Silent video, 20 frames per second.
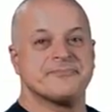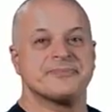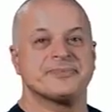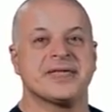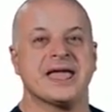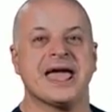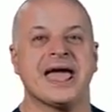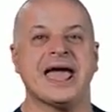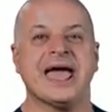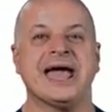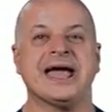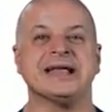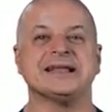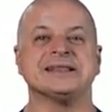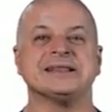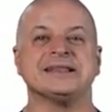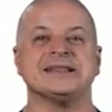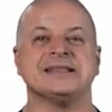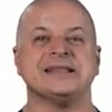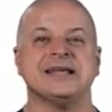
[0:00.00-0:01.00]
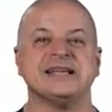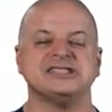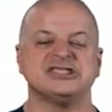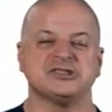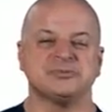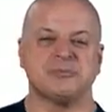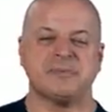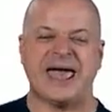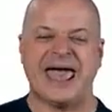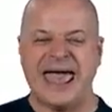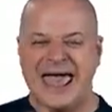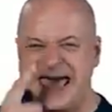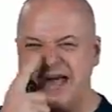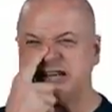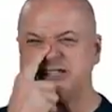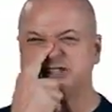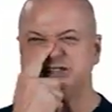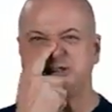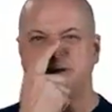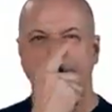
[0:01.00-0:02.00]
And this
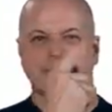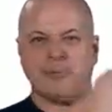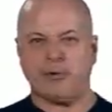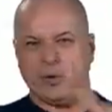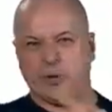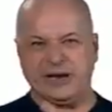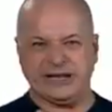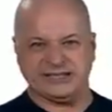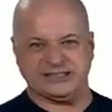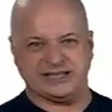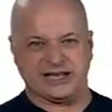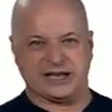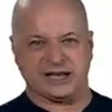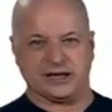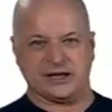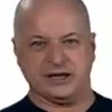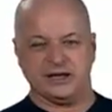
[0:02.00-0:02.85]
past pointing